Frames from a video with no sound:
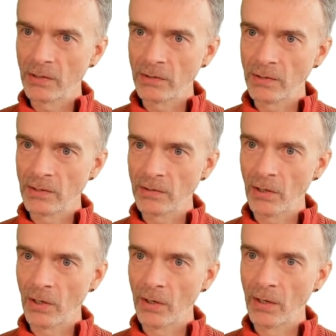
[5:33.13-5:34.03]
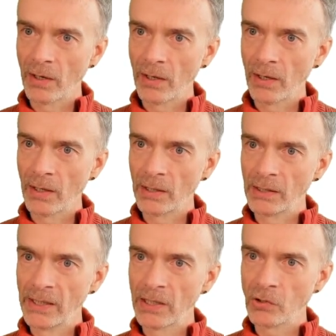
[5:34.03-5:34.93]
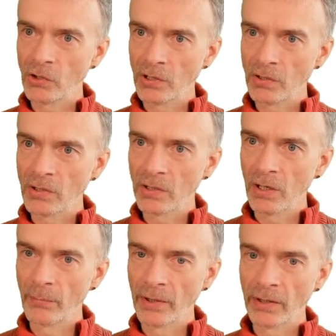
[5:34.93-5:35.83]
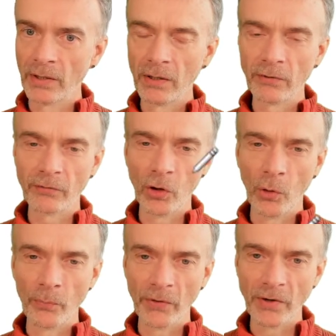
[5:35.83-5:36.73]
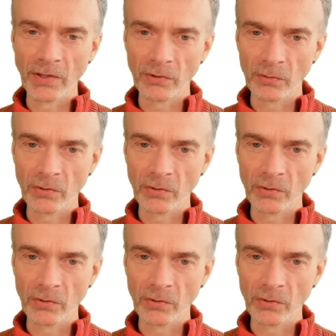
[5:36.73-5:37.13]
these are leakages coming from the vessel.